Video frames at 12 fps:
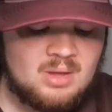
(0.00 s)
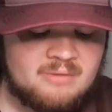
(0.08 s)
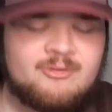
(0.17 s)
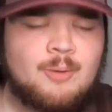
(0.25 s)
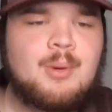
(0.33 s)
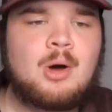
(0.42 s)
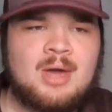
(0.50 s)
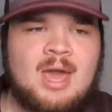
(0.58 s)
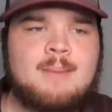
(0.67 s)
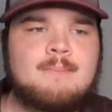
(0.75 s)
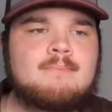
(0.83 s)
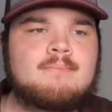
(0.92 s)
football
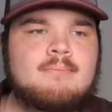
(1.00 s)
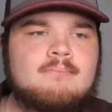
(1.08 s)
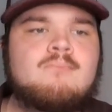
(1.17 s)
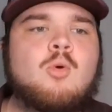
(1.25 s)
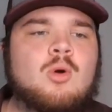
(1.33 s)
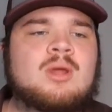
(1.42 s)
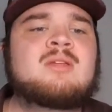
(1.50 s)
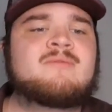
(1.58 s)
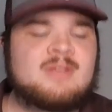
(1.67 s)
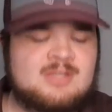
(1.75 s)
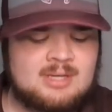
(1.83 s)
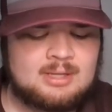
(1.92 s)
game more
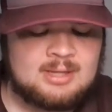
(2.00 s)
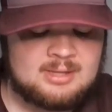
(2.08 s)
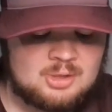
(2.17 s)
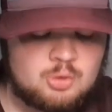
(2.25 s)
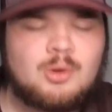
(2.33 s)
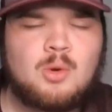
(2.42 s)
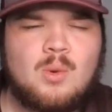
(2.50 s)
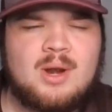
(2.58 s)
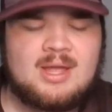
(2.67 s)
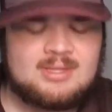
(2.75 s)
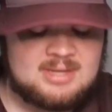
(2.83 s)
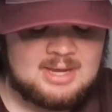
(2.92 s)
convincingly than
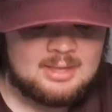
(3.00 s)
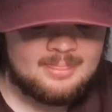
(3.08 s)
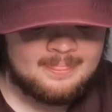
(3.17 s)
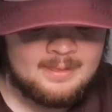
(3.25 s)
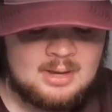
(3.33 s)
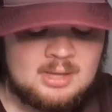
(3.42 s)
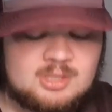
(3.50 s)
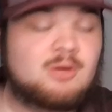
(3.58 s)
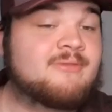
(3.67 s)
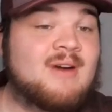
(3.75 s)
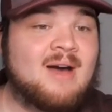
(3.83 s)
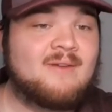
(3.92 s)
21-18. So
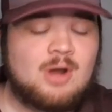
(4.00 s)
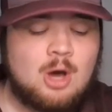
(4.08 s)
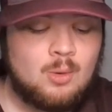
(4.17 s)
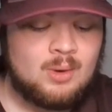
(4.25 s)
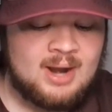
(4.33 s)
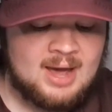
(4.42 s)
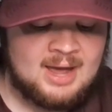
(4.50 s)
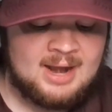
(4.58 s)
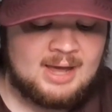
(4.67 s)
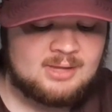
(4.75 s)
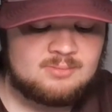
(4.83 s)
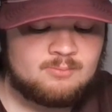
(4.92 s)
5-0, and
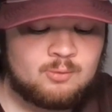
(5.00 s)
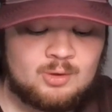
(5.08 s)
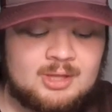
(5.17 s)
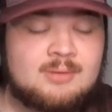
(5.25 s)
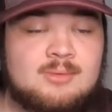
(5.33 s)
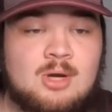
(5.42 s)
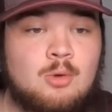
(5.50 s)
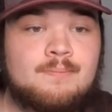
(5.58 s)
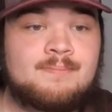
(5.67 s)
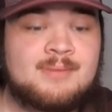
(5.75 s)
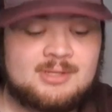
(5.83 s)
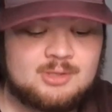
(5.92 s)
I really don't
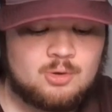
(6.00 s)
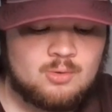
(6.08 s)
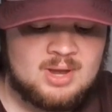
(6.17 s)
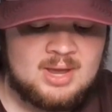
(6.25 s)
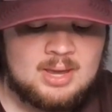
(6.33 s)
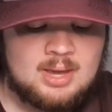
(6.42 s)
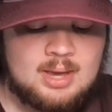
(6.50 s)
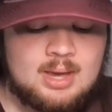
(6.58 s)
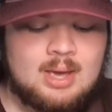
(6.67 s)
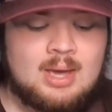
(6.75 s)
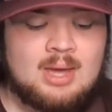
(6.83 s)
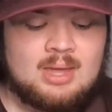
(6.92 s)
disagree.
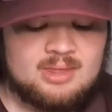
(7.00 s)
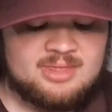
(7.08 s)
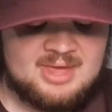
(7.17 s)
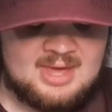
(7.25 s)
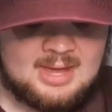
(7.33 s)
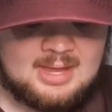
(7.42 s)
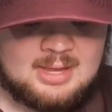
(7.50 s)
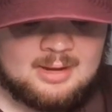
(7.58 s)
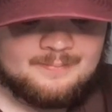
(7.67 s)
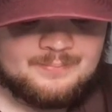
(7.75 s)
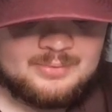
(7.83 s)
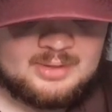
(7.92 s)

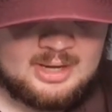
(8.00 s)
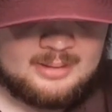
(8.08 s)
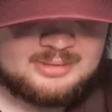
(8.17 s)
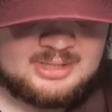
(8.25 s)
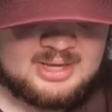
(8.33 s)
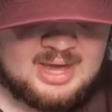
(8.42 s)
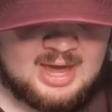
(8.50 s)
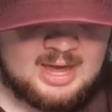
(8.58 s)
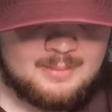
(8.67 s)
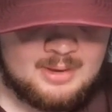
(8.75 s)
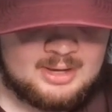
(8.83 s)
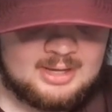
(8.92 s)
Then comes the
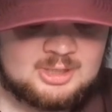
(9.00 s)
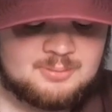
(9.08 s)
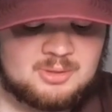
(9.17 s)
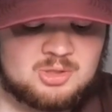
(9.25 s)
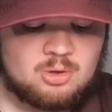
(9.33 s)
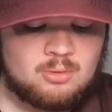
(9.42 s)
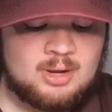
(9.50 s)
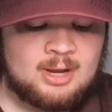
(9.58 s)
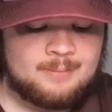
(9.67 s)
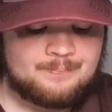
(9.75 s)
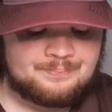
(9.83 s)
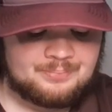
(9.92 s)
game against
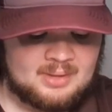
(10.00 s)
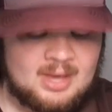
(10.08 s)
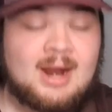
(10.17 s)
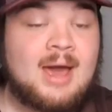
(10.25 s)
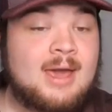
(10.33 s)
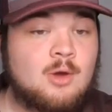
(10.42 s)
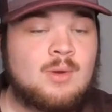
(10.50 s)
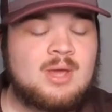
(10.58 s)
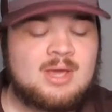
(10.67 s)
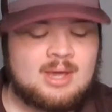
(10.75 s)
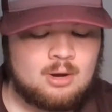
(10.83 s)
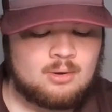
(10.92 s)
Missouri, and I agree
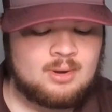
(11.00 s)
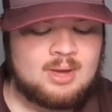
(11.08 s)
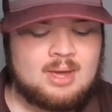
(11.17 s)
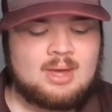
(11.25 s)
here.